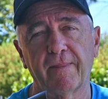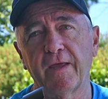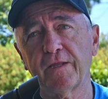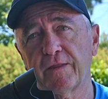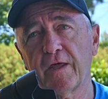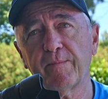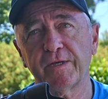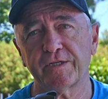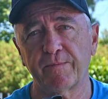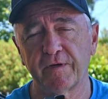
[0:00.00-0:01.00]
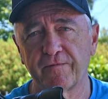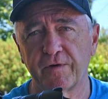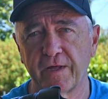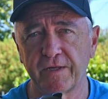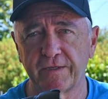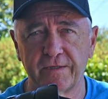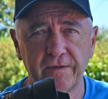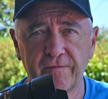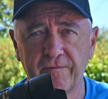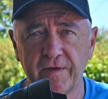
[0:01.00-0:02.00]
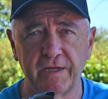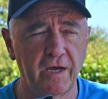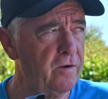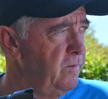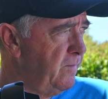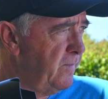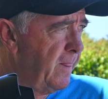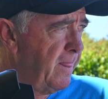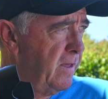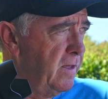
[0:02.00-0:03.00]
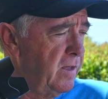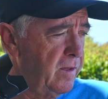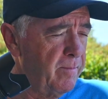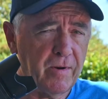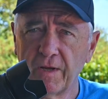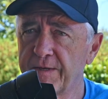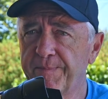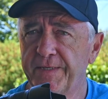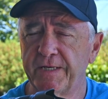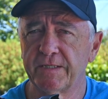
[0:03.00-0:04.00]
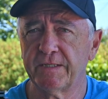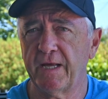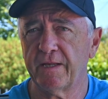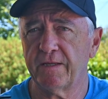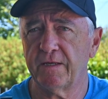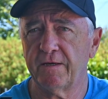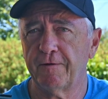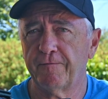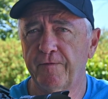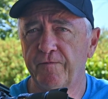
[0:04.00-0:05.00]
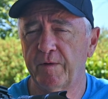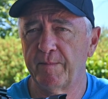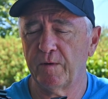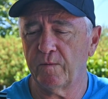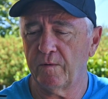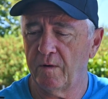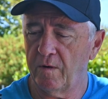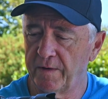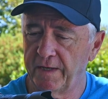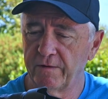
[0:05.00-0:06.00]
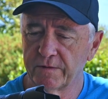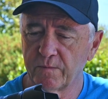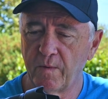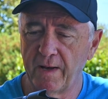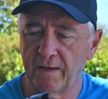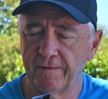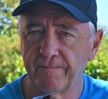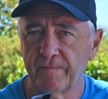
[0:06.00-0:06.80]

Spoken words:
that'll be a subject for another video. But I'm going to be testing out the 50mm on here as well.